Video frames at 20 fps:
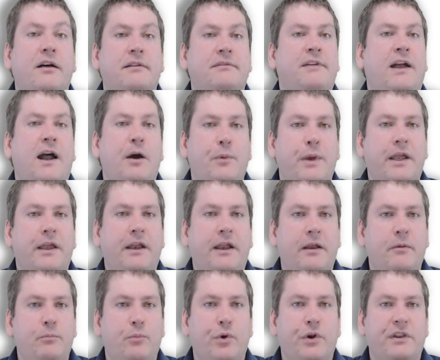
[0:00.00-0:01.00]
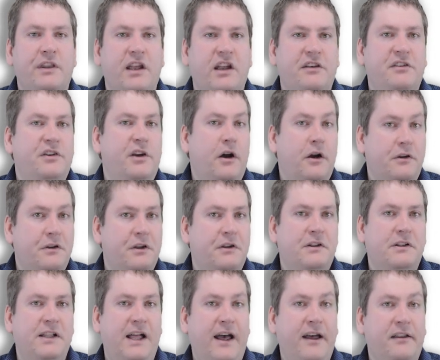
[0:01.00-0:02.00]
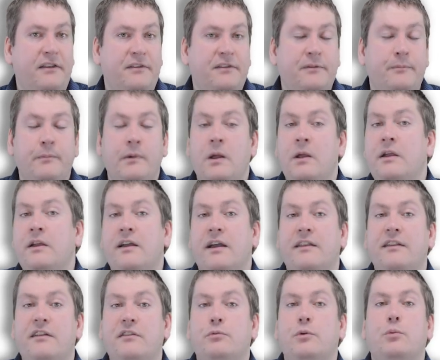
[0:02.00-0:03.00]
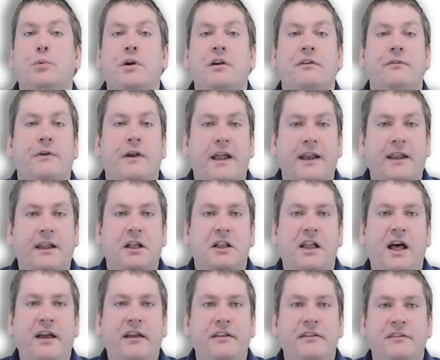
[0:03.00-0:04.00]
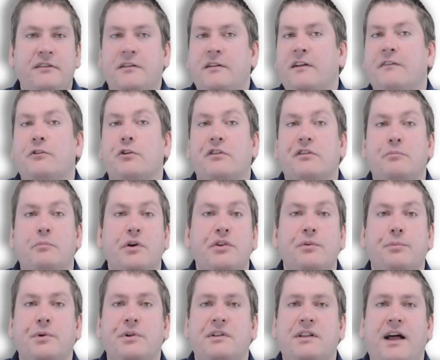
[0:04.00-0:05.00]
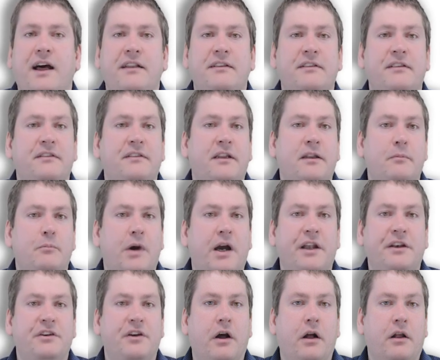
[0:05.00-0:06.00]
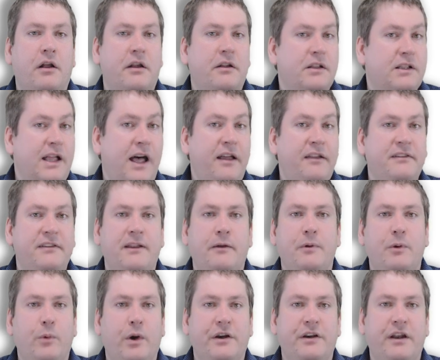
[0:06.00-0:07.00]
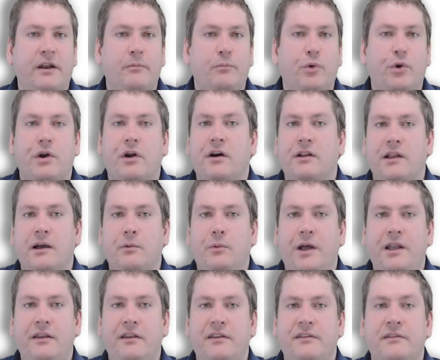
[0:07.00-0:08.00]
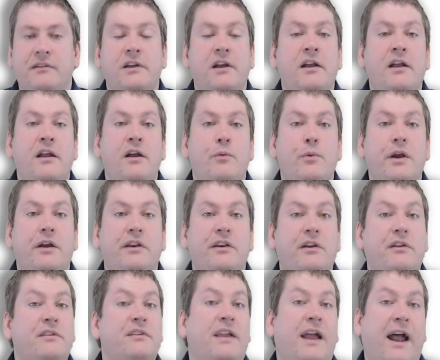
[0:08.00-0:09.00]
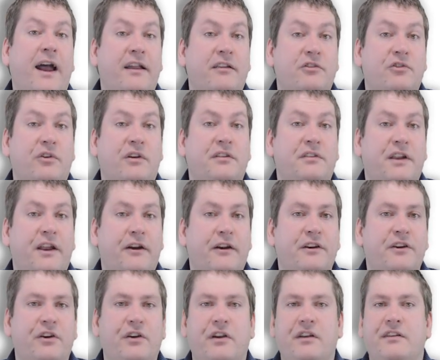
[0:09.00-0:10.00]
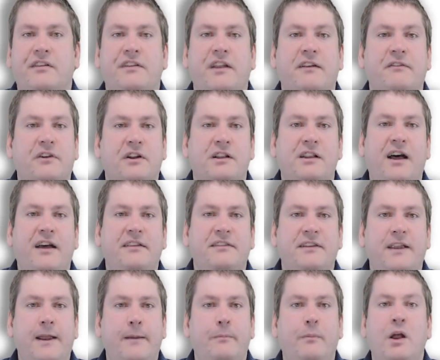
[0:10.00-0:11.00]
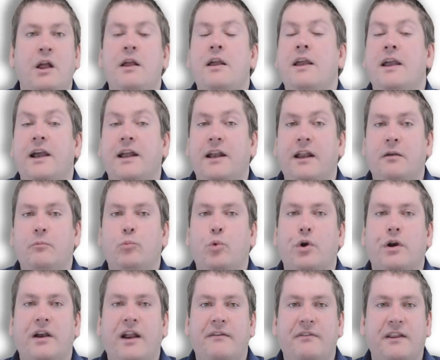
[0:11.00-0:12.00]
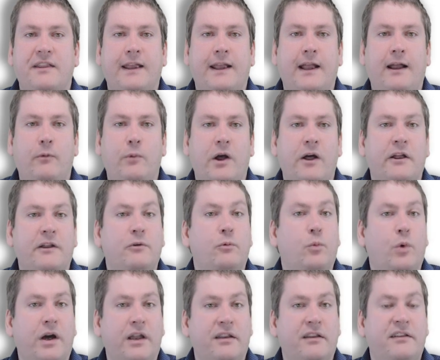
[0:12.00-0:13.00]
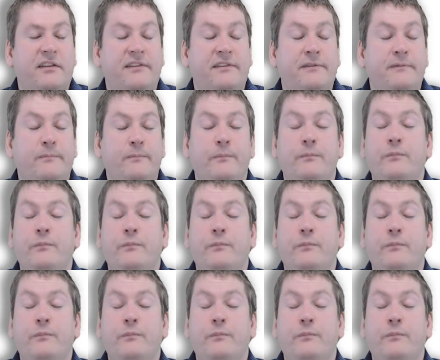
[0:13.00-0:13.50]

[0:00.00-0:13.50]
of how we can import that dog class. And this would work for any class. If there's multiple classes in my dog class that we want to import all at once, we could use the asterisk character instead of a class name and import everything at once.